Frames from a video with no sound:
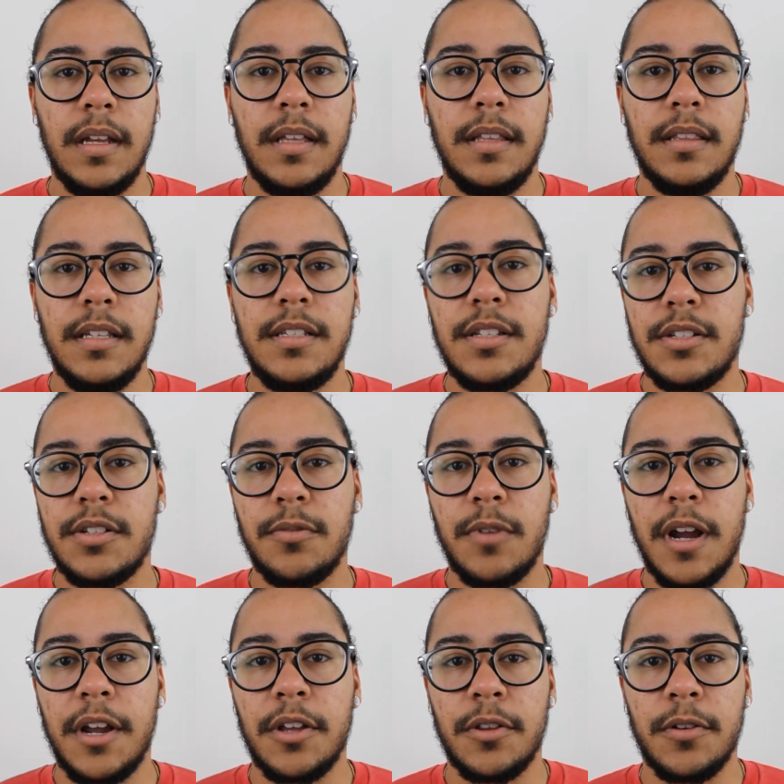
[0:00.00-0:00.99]
This is a
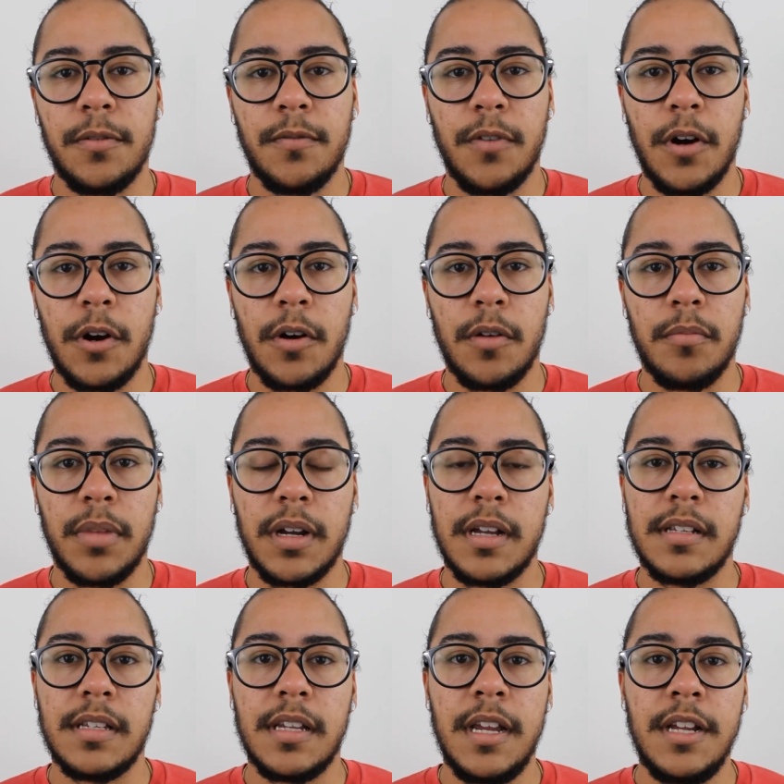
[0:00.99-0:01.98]
regular verb
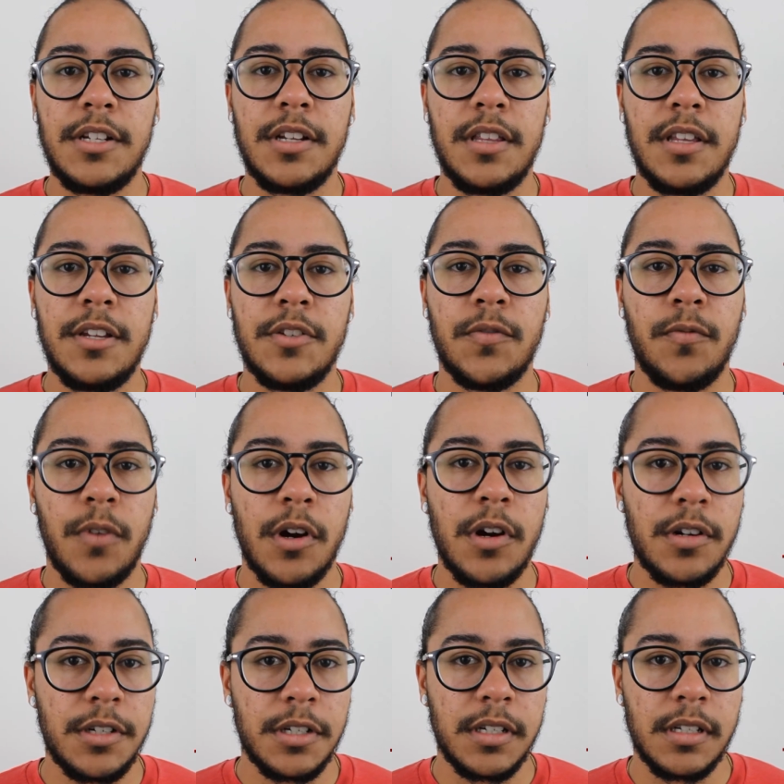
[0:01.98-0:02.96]
because each of these
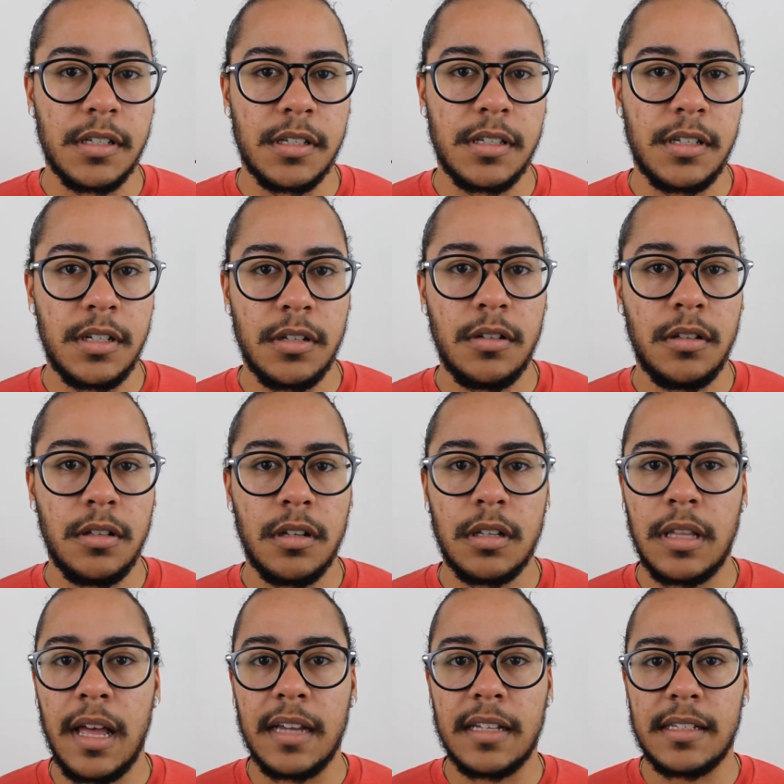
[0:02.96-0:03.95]
versions still look
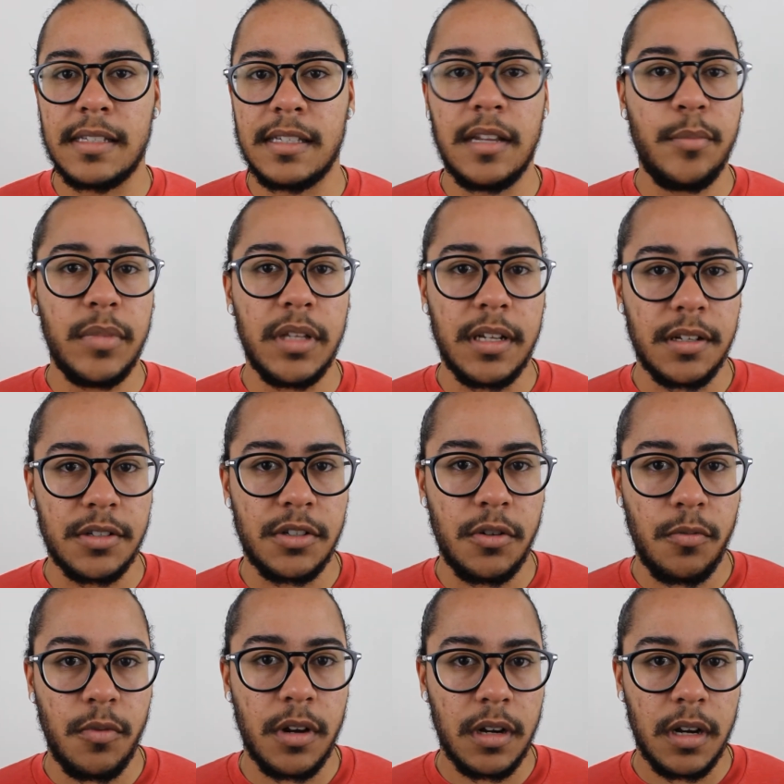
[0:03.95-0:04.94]
like siblings to
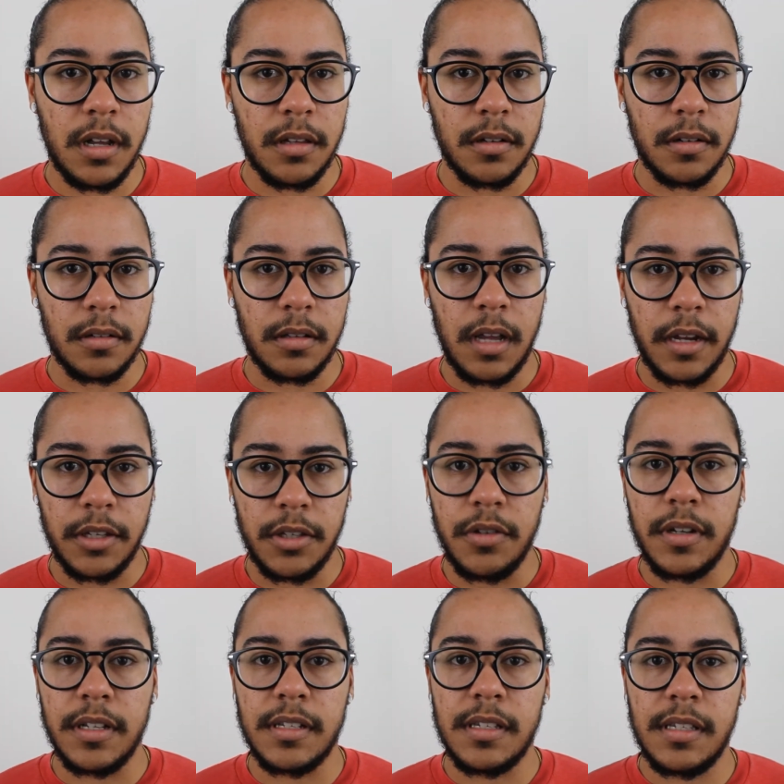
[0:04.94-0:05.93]
one another. Like you
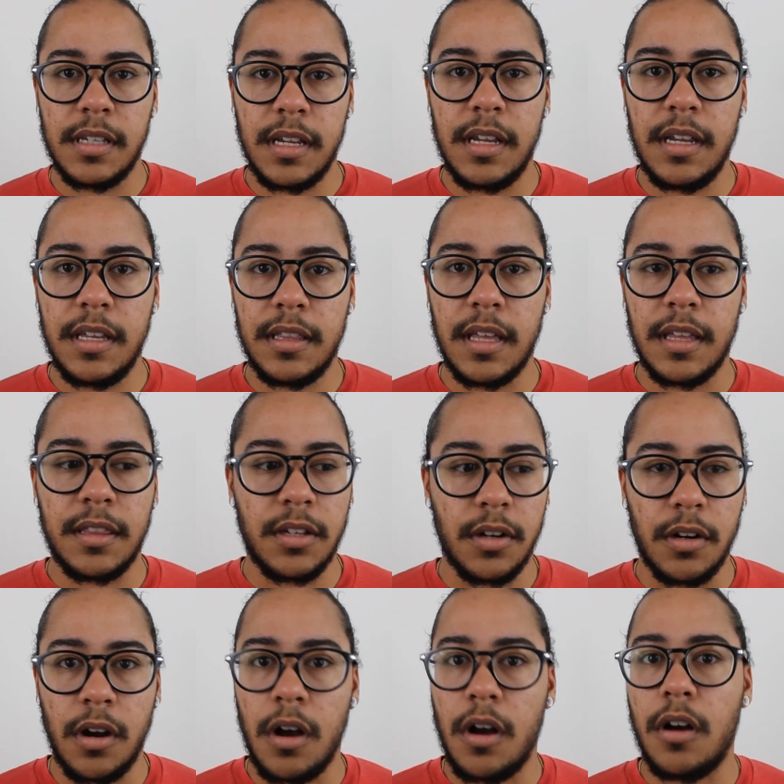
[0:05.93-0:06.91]
can see that
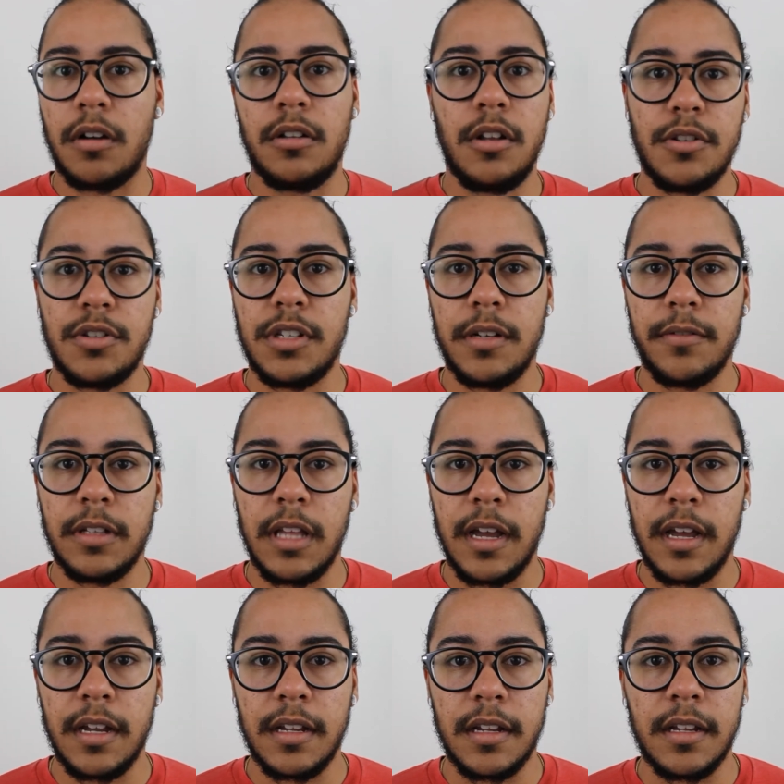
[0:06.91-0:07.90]
they're all closely
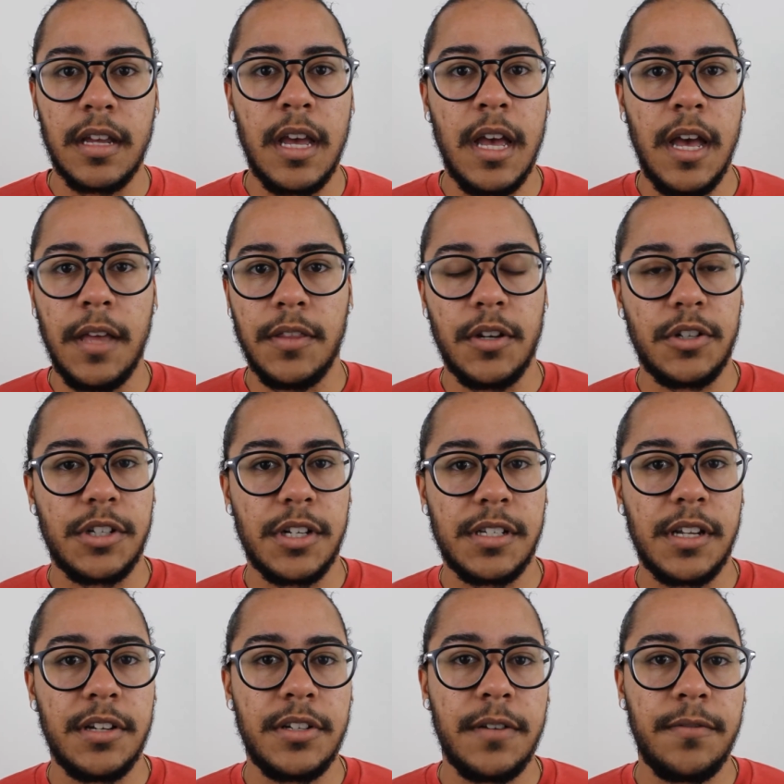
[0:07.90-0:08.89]
related. There's
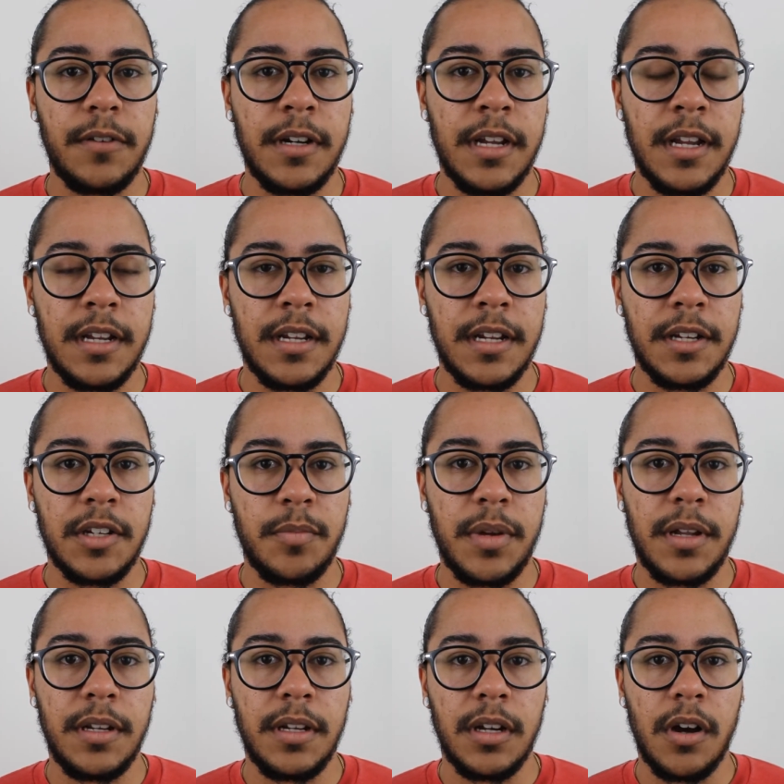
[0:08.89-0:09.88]
just a different ending
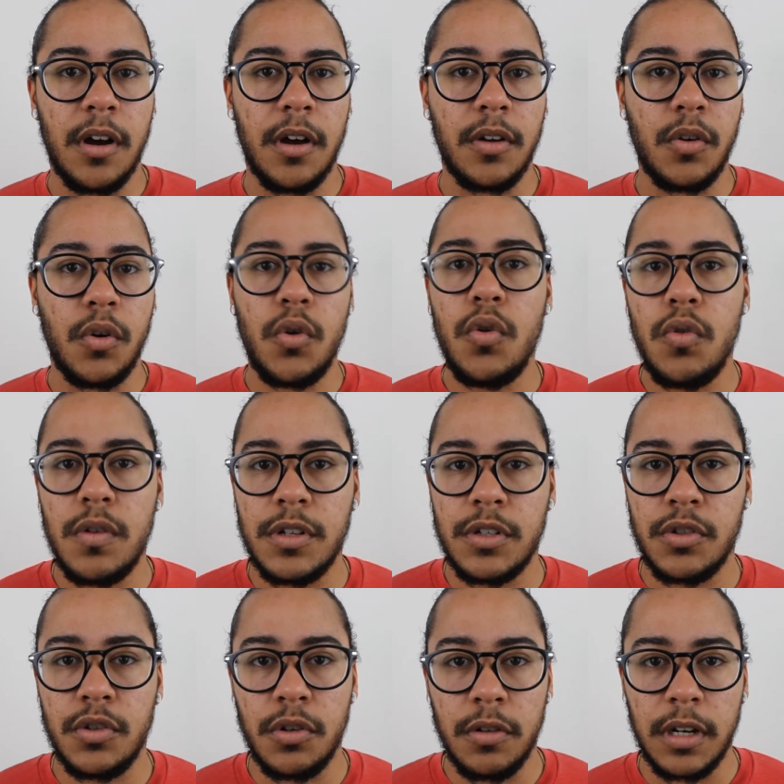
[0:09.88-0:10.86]
depending on who is
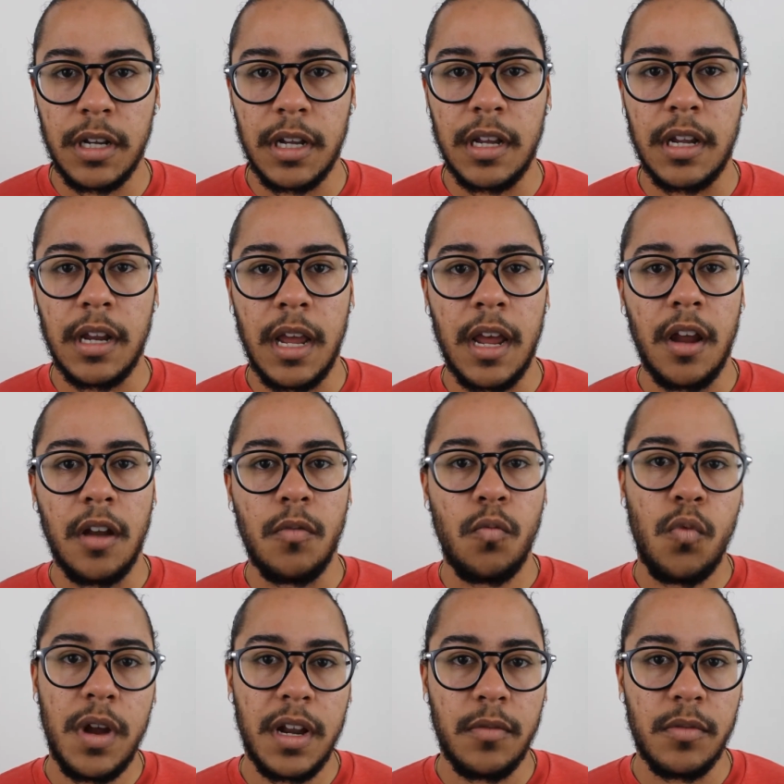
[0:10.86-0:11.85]
doing it and
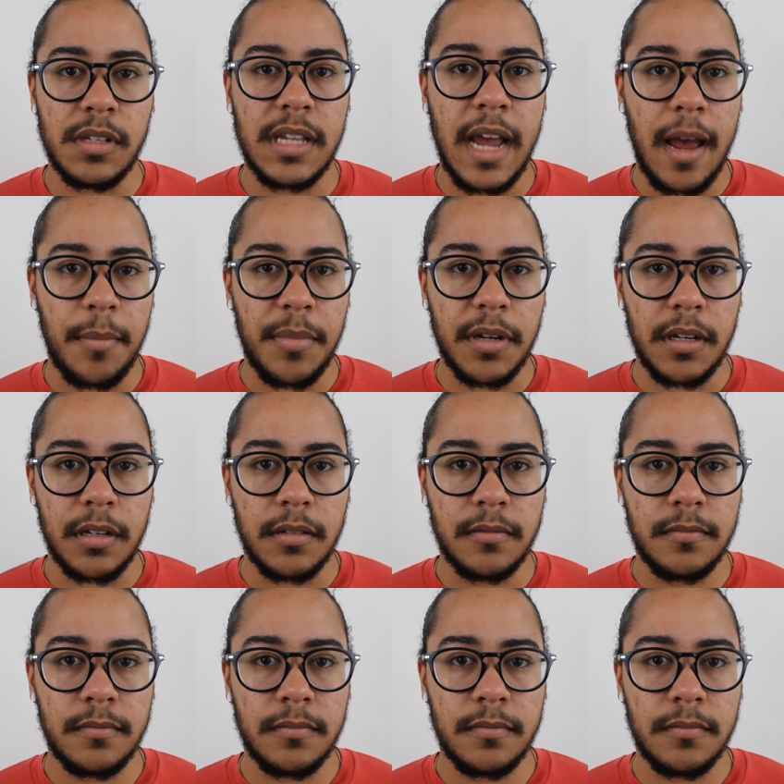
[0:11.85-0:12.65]
when it was happening.